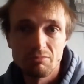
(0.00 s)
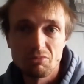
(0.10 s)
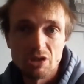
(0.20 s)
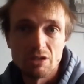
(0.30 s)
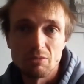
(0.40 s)

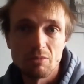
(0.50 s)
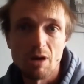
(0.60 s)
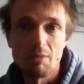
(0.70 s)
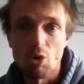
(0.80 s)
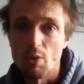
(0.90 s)
So
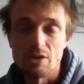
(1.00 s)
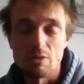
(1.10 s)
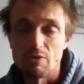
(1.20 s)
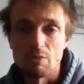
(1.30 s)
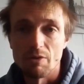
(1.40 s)
I'm always going
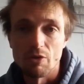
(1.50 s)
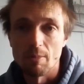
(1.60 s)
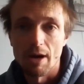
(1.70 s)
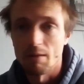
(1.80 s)
through my food bag.